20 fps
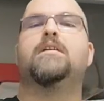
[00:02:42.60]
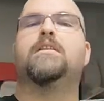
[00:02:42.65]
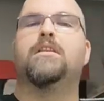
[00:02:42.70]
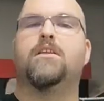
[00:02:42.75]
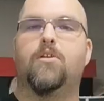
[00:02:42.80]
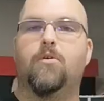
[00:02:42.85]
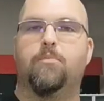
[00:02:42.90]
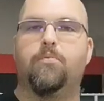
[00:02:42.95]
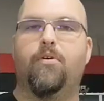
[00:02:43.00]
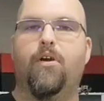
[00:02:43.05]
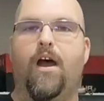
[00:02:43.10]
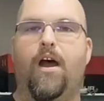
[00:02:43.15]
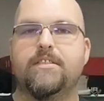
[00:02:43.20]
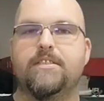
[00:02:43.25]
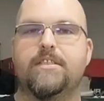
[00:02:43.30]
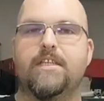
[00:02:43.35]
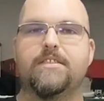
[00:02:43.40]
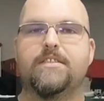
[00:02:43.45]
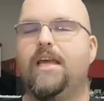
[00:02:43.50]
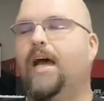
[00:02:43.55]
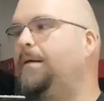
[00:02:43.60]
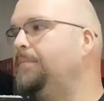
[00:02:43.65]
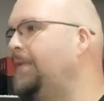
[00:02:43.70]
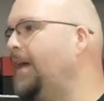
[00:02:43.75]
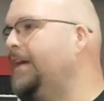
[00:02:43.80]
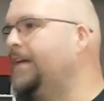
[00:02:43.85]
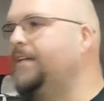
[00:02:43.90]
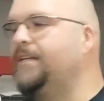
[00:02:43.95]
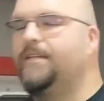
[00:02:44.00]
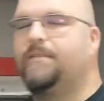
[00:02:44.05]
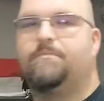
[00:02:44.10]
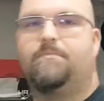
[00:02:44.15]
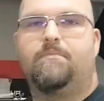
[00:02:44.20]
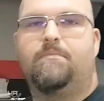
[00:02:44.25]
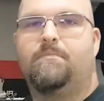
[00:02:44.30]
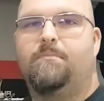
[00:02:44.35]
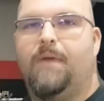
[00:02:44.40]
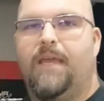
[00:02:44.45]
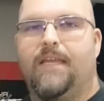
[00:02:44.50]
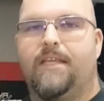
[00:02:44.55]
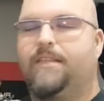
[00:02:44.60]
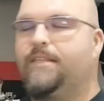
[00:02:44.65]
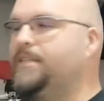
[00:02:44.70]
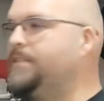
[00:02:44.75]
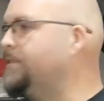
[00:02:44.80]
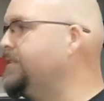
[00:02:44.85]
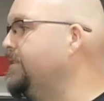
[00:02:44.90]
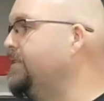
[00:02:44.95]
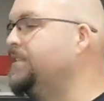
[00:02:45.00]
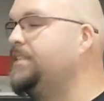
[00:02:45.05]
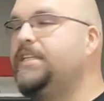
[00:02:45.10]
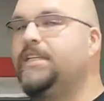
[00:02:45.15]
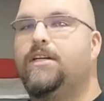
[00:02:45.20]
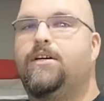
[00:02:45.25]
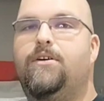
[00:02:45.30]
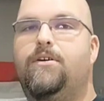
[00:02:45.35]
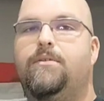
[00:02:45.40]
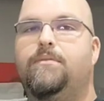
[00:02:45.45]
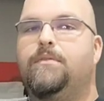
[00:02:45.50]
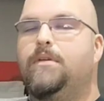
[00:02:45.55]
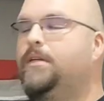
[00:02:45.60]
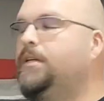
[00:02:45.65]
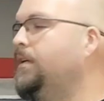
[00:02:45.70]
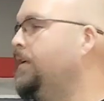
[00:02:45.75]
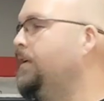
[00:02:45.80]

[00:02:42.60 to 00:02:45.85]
little process. I'm not gonna make this until